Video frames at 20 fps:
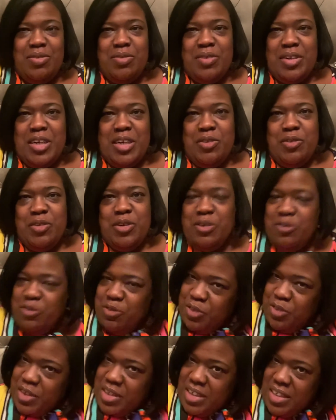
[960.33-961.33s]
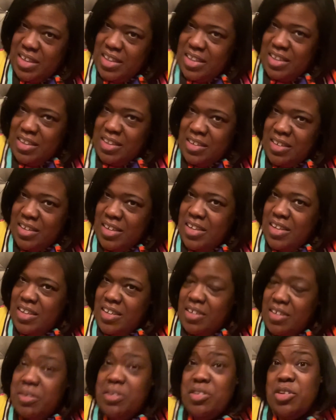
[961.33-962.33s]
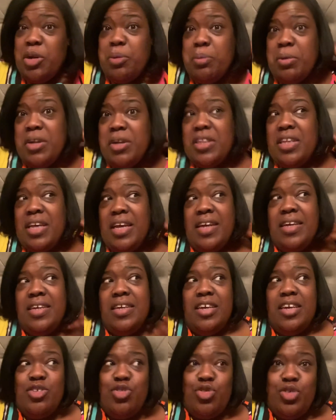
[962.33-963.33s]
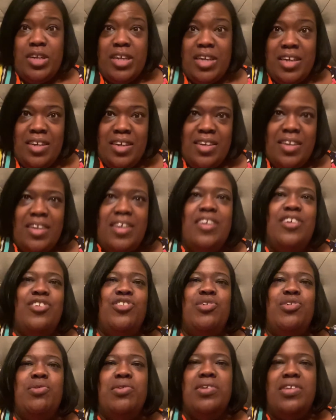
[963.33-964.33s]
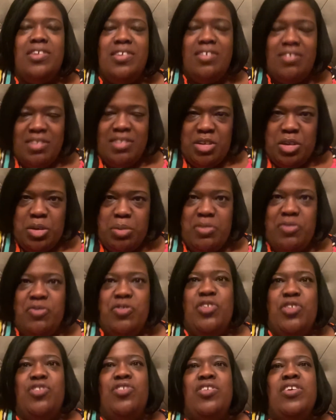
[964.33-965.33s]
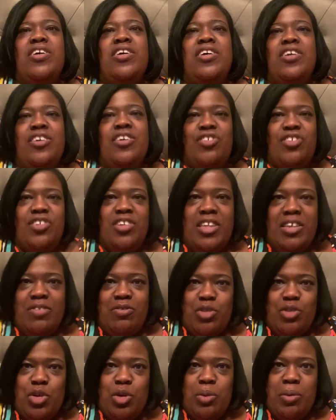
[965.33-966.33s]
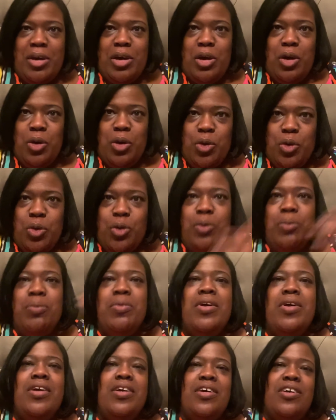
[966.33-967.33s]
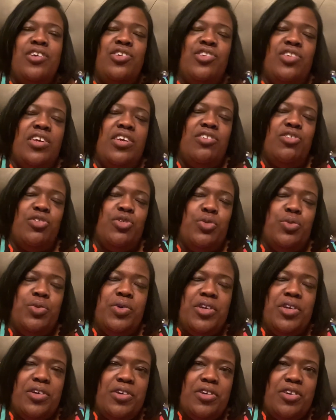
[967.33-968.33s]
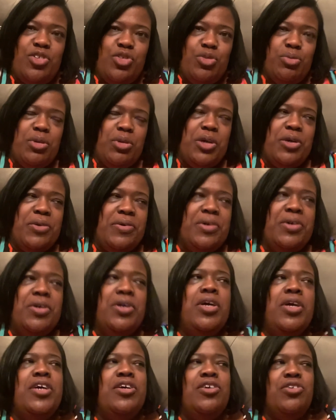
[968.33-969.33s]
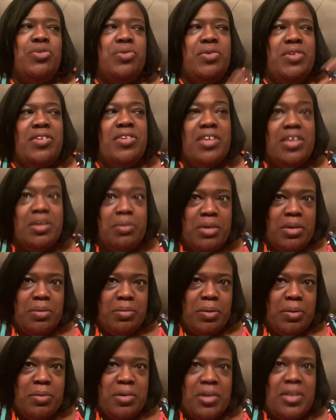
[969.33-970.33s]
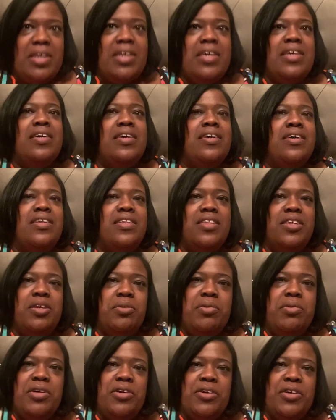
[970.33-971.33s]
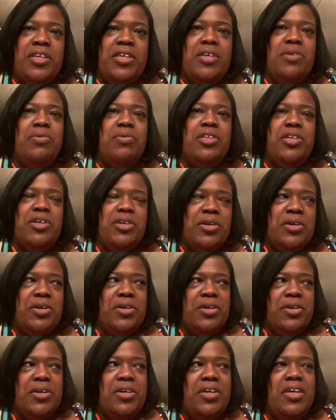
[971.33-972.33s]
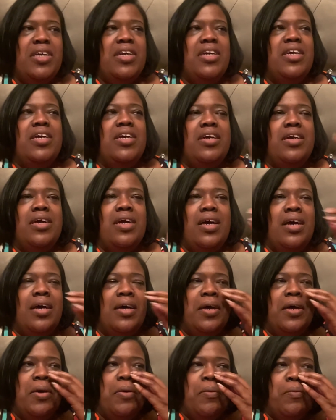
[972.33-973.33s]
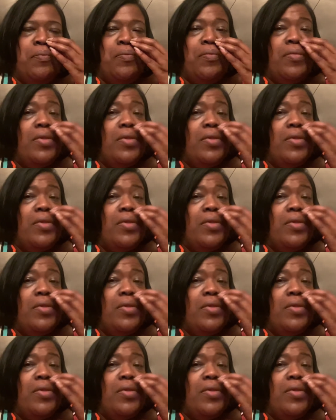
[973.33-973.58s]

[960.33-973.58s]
went out with her friend. It was her birthday yesterday, and she wanted to see her before she left to go back home. She has to work tomorrow, so we celebrated my birthday a little bit early with her. Um,